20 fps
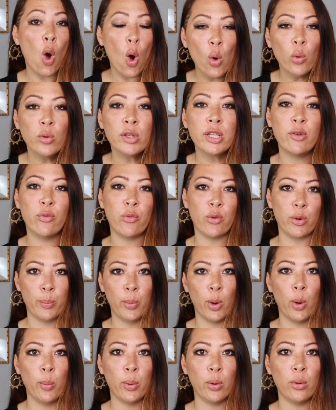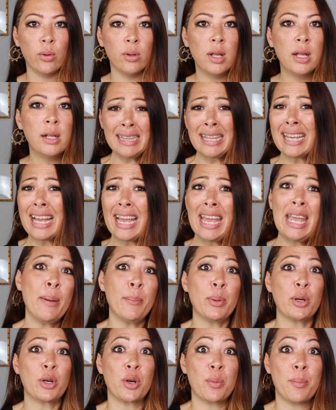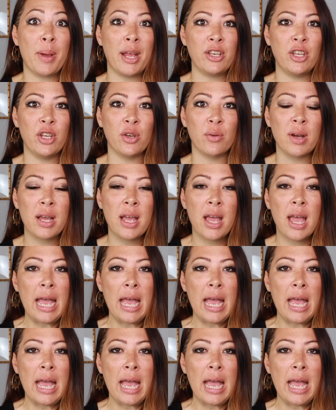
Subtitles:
only for mobile, like a hamburger menu.